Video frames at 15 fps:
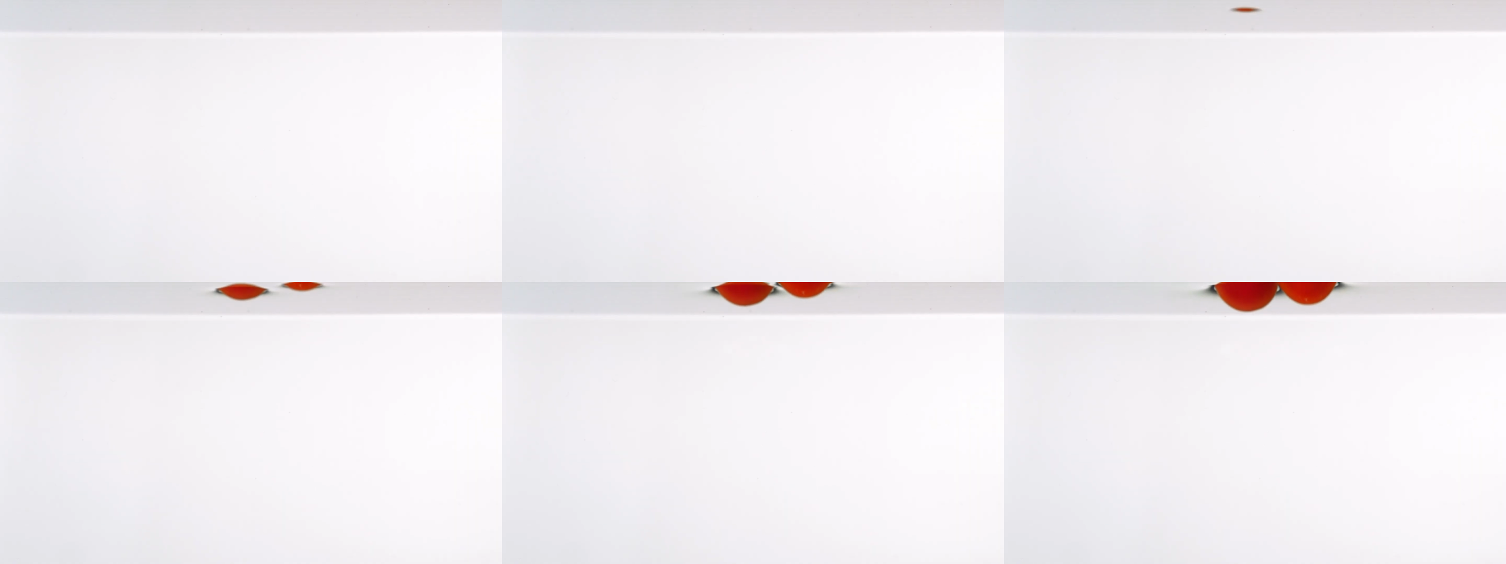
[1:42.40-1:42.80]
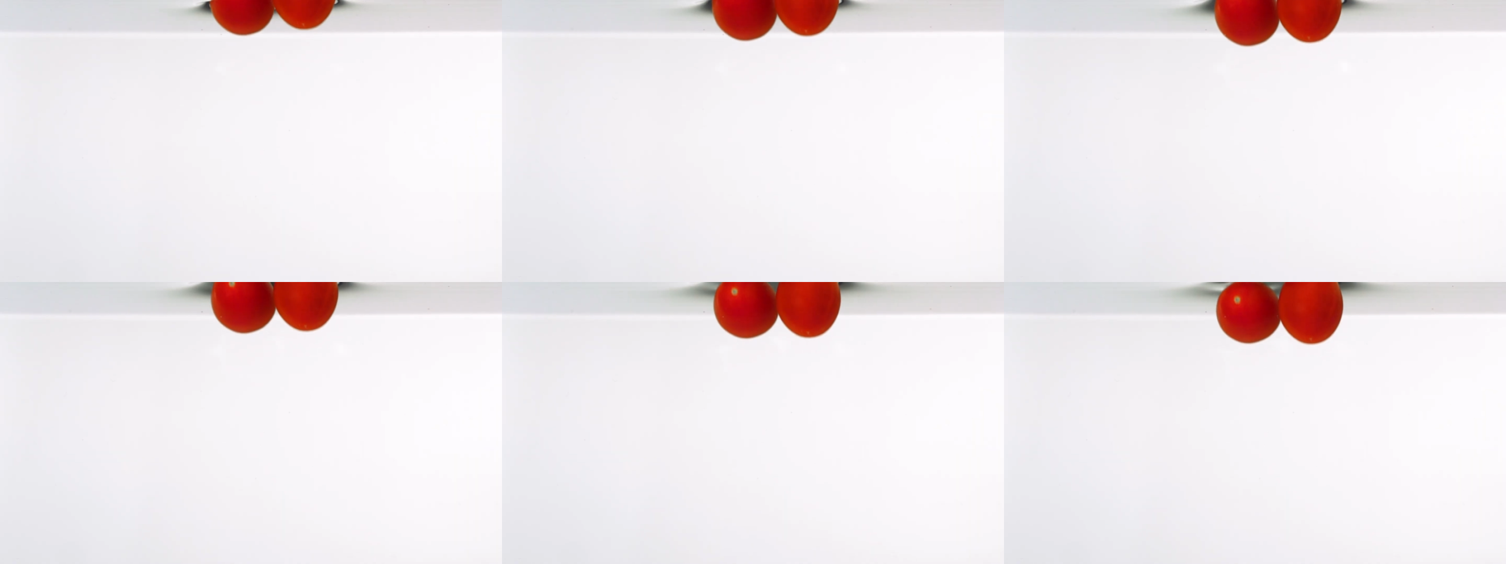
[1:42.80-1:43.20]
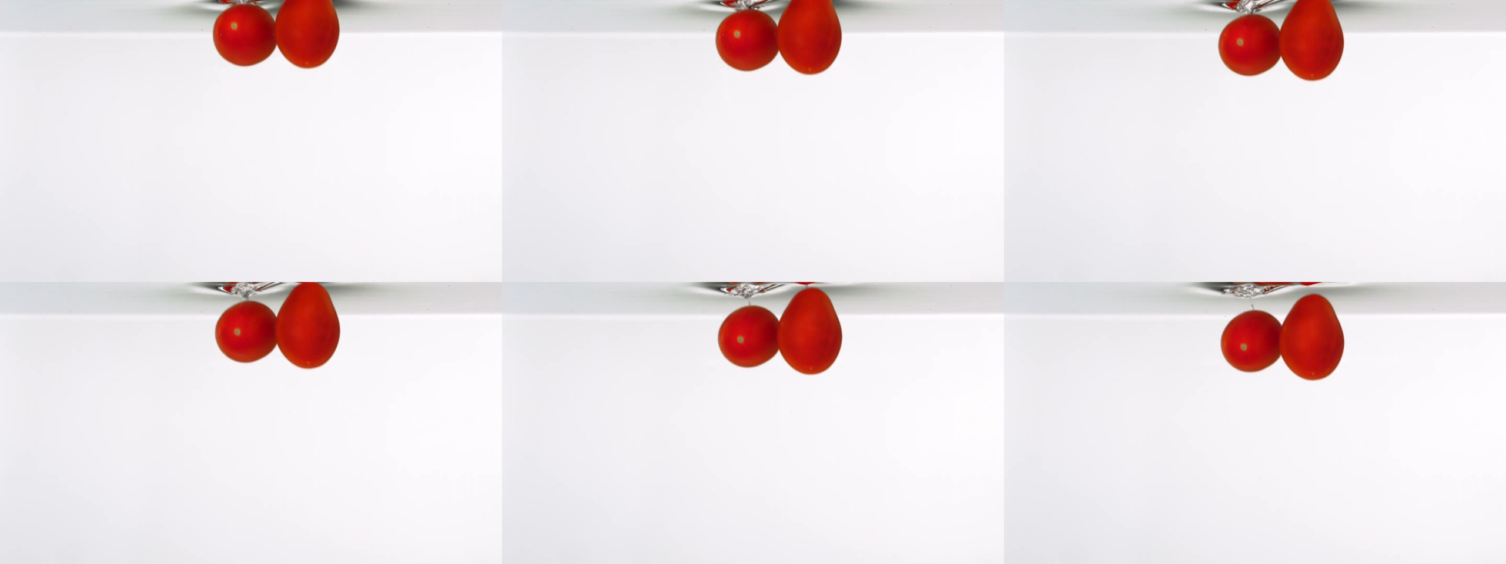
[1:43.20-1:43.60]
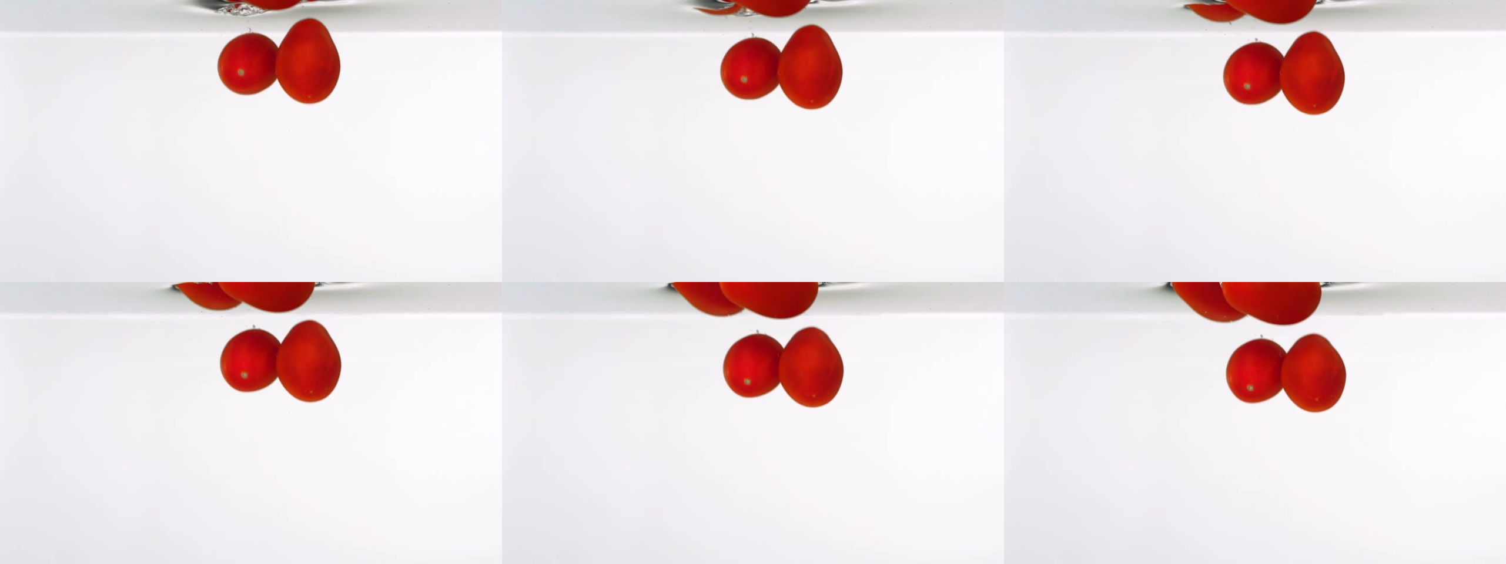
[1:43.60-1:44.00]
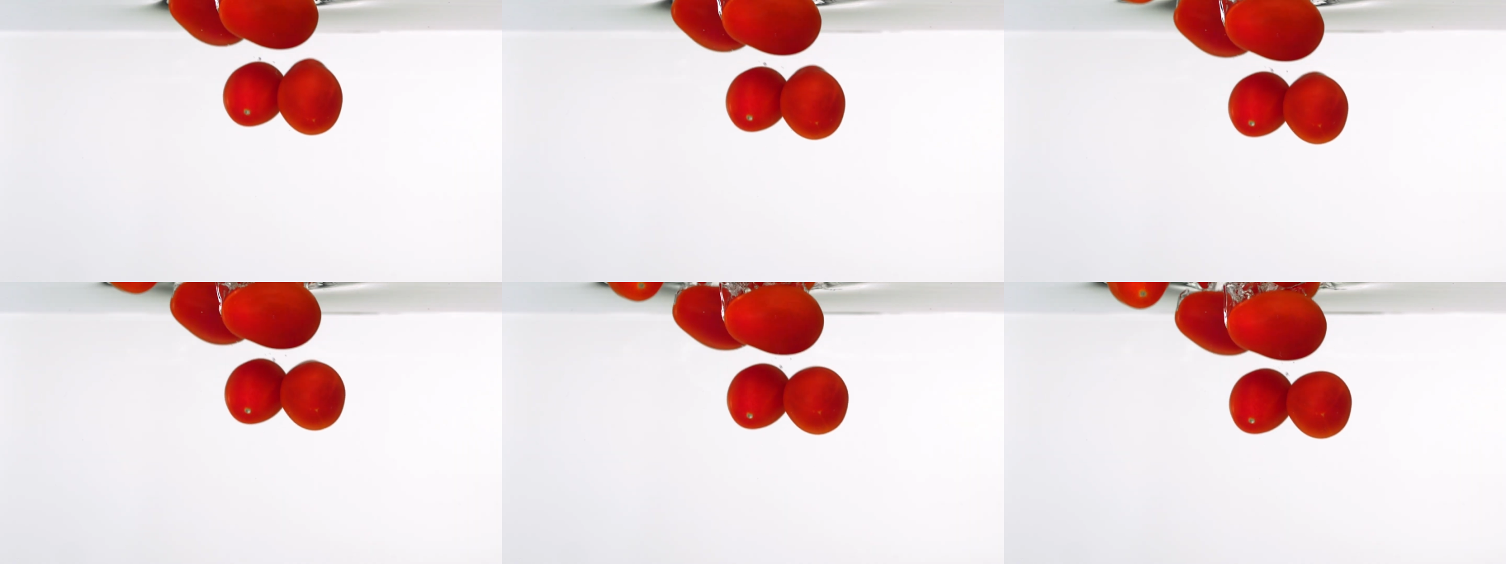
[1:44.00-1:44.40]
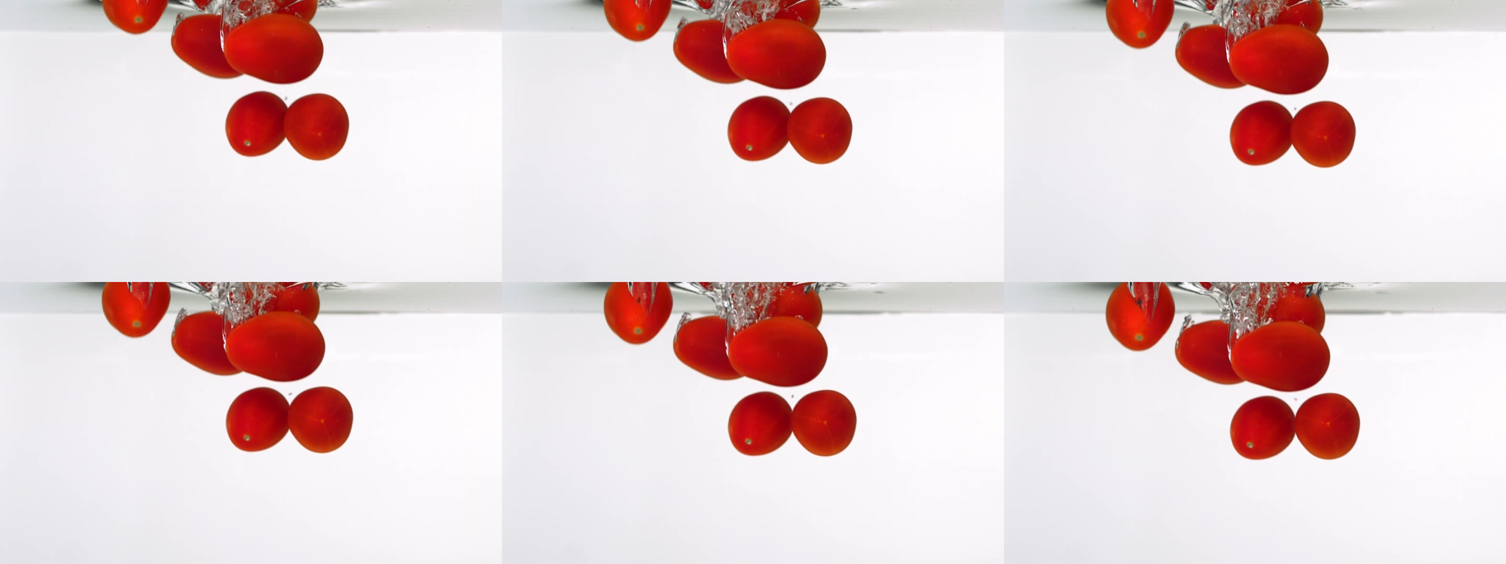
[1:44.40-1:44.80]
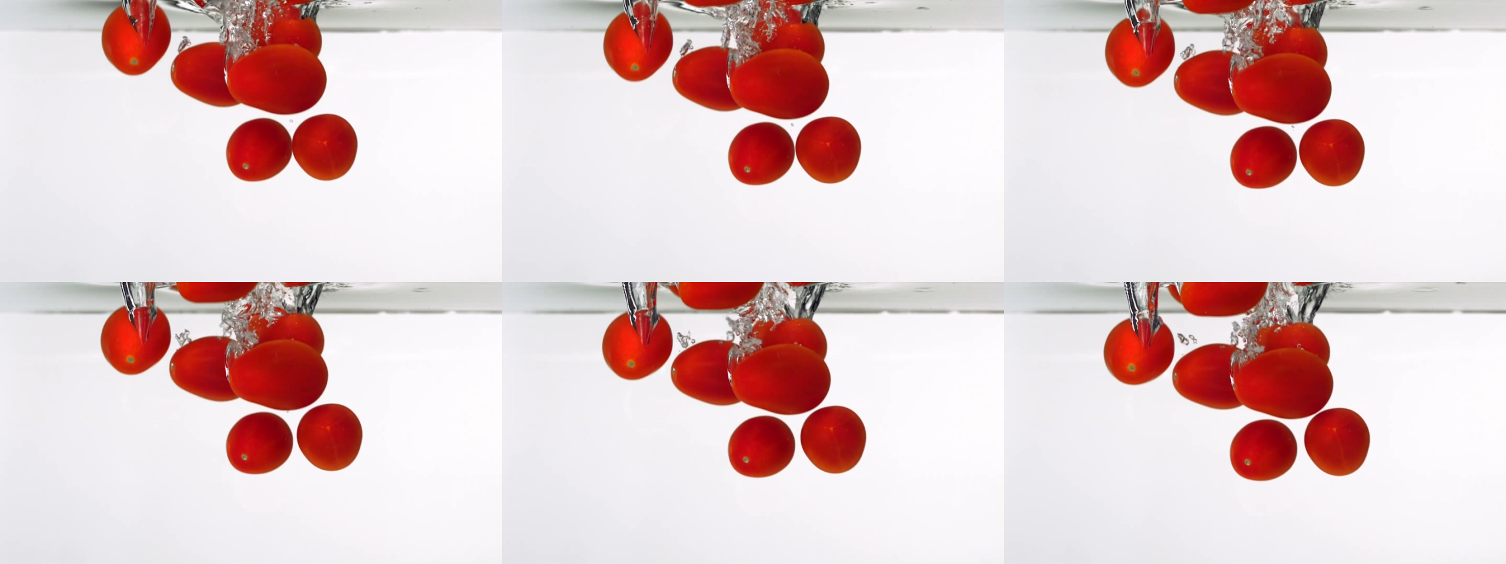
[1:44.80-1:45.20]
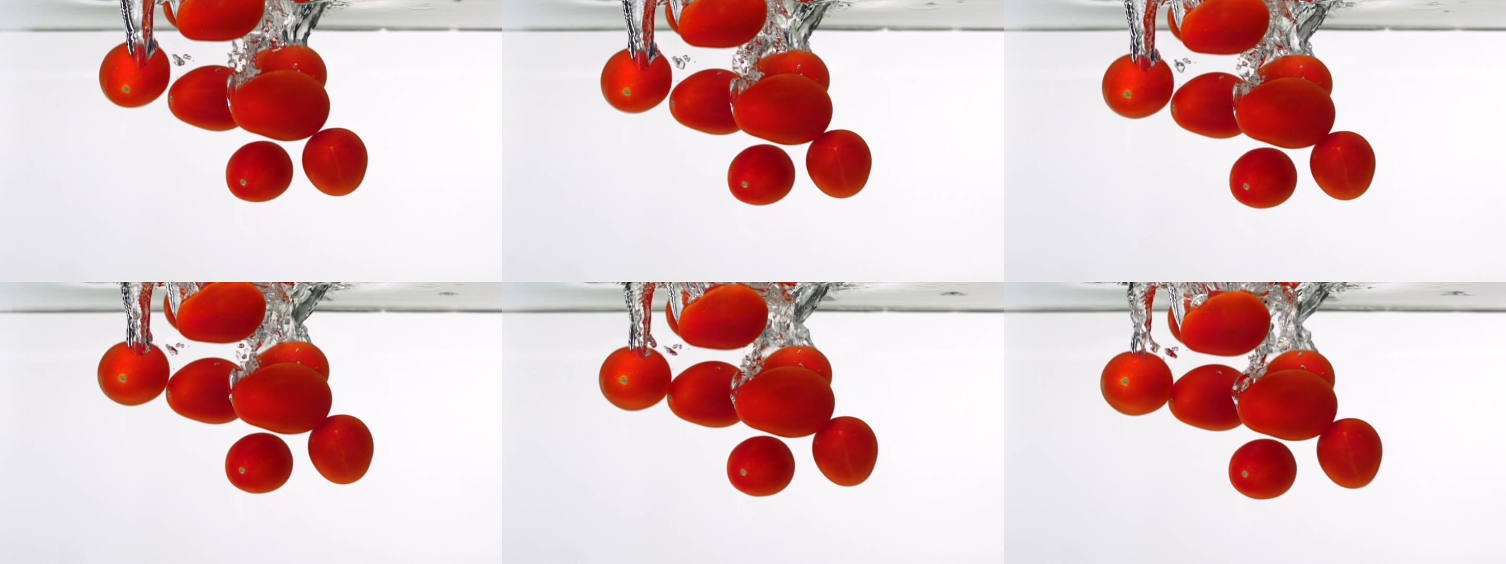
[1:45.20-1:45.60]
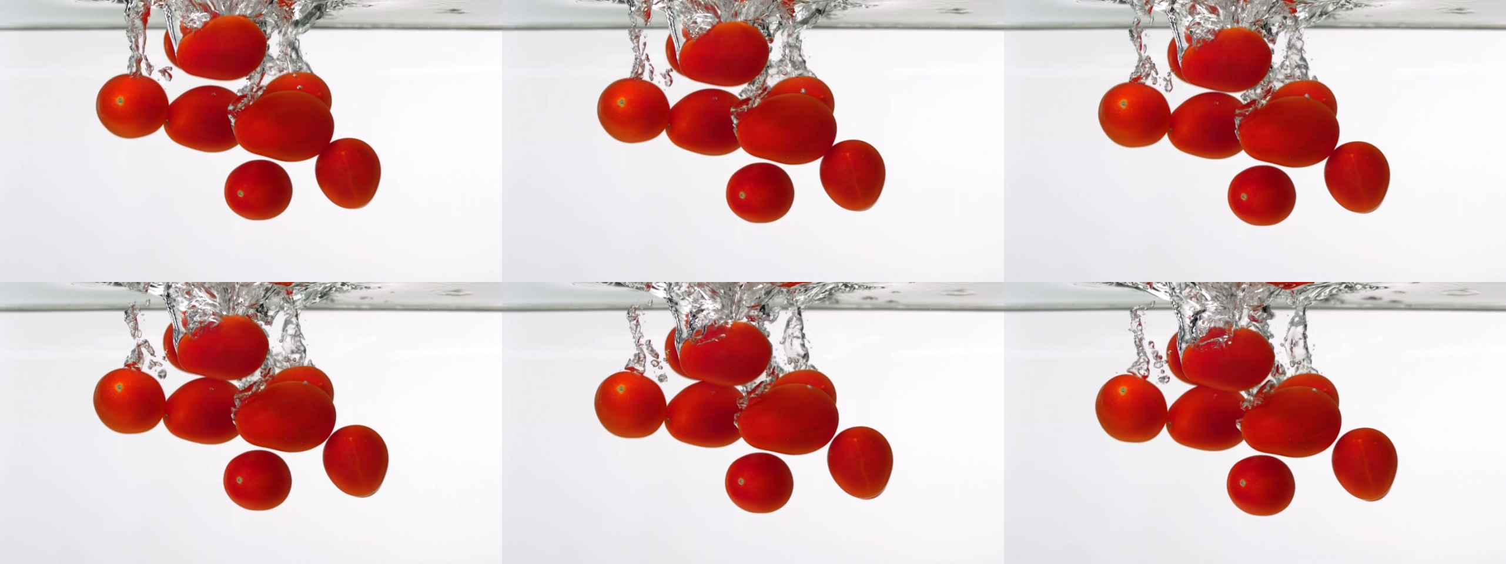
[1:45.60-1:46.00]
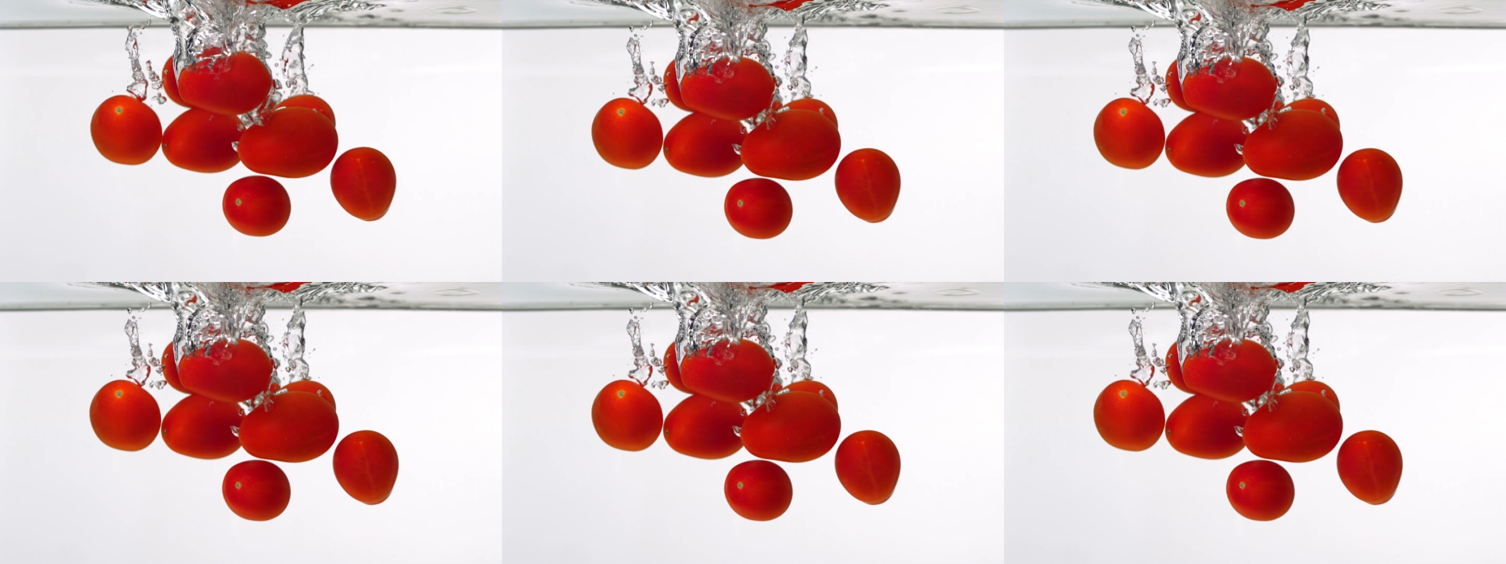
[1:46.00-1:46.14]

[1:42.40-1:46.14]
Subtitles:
Nobody's mouth can be seen.